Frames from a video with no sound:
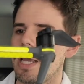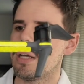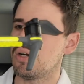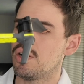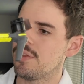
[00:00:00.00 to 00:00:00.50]

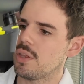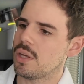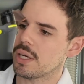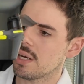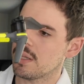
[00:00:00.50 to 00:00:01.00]
and on
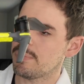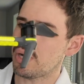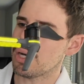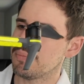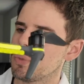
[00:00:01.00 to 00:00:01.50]
the kind of the
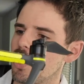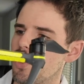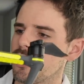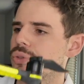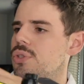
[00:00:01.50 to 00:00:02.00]
bottom
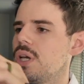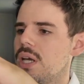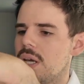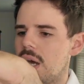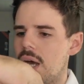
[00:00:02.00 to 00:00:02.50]
corners,
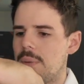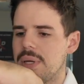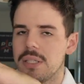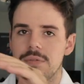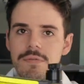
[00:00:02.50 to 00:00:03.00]
um,
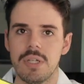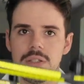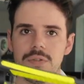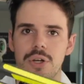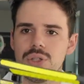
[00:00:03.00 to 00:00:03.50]
it's, it's
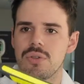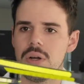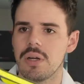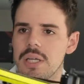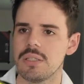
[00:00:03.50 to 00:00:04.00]
very
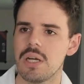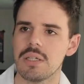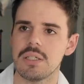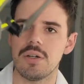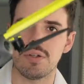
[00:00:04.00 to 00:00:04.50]
strong. It's not
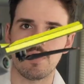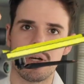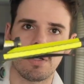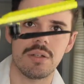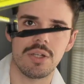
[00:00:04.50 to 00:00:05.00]
gonna go
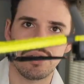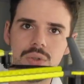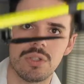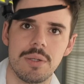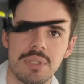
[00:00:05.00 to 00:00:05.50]
anywhere. You can
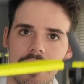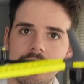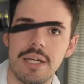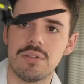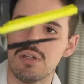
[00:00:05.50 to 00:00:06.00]
hold it upside
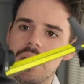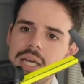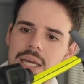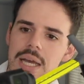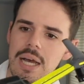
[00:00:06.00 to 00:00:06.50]
down
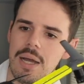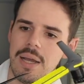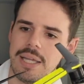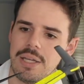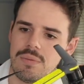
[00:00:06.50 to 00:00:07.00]
uh,
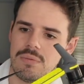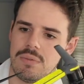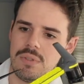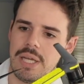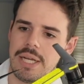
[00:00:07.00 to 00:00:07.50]
and it
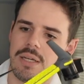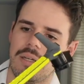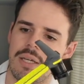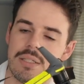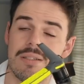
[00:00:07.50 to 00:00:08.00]
like,
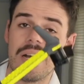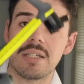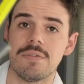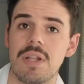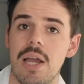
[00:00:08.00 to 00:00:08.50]
it's not
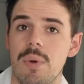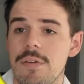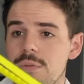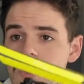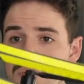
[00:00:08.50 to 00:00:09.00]
gonna fly away
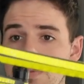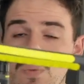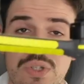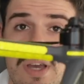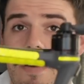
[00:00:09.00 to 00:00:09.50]
from you
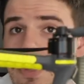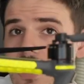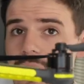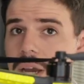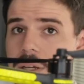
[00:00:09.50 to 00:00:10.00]
when you have it in
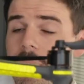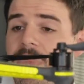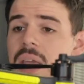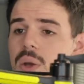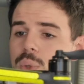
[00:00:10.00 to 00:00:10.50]
your hand,
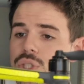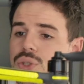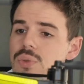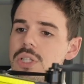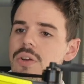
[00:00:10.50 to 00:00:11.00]
which is
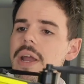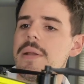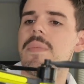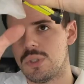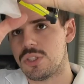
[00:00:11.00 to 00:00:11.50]
really great.
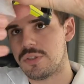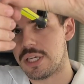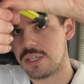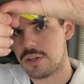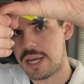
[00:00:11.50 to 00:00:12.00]
Once you
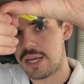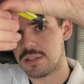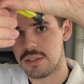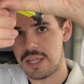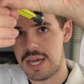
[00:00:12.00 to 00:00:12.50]
get your hand
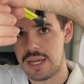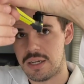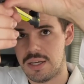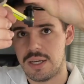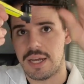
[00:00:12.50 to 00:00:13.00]
on that,
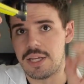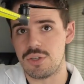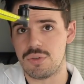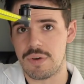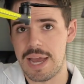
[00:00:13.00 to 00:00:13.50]
and you
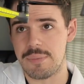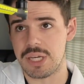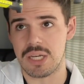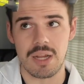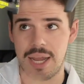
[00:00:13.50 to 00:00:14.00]
grab
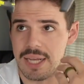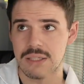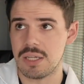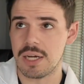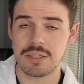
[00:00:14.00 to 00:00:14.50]
it, it's
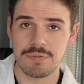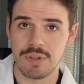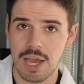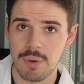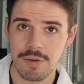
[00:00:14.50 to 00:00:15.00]
not gonna
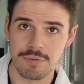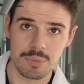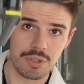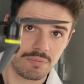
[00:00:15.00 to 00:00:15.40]
fly away from you.